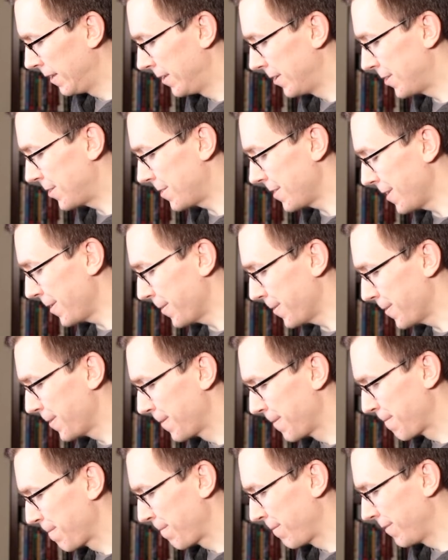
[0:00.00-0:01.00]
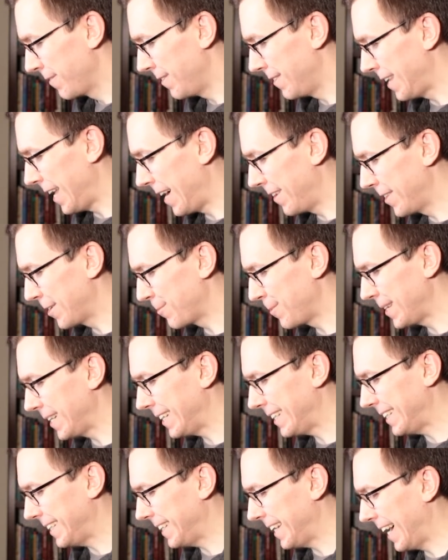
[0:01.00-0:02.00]
So now that
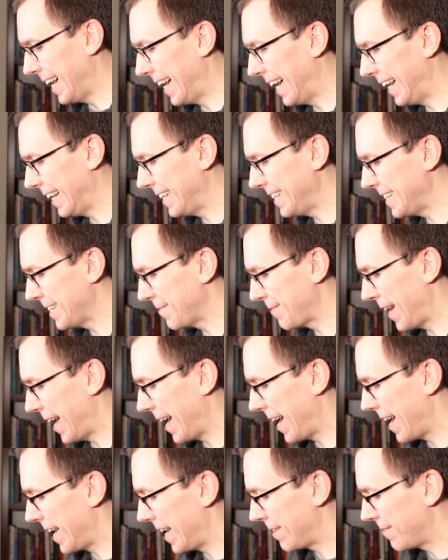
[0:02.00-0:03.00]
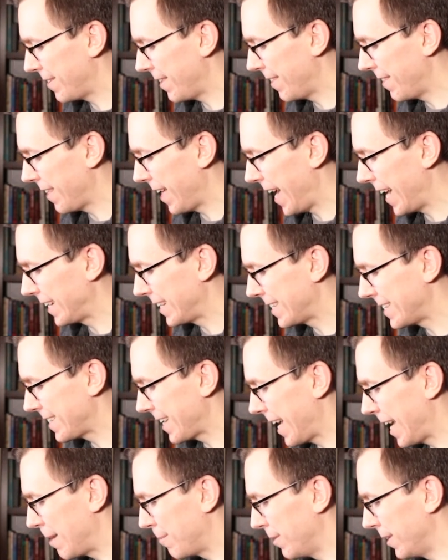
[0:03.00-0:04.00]
we kind of have that
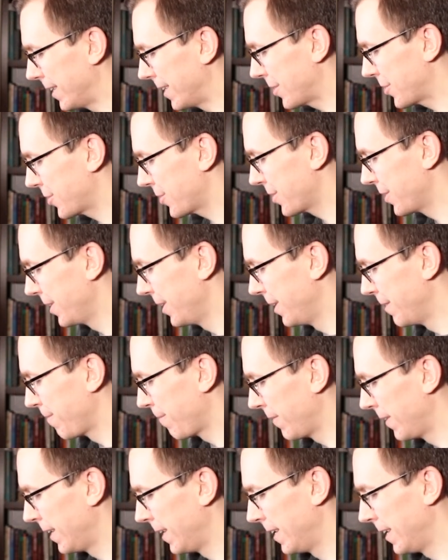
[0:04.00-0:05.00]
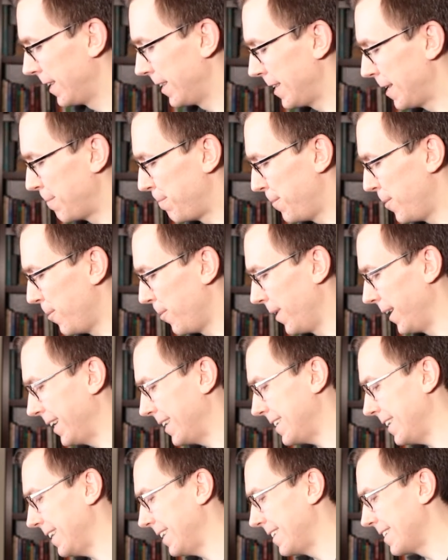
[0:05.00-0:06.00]
established, the
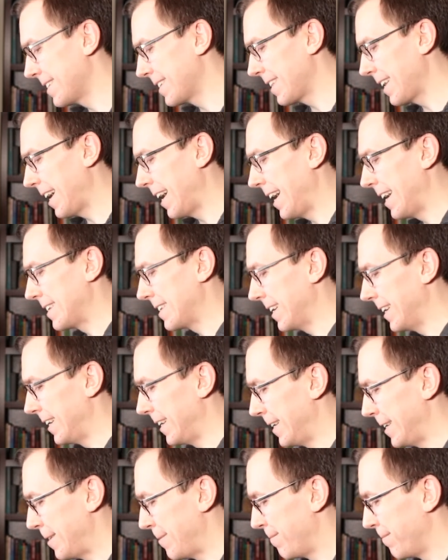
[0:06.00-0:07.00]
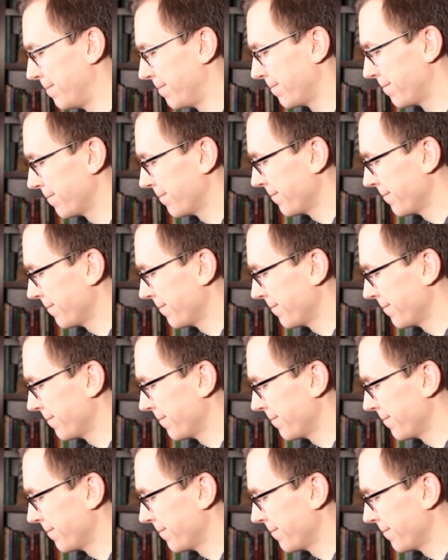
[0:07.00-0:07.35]
point is that I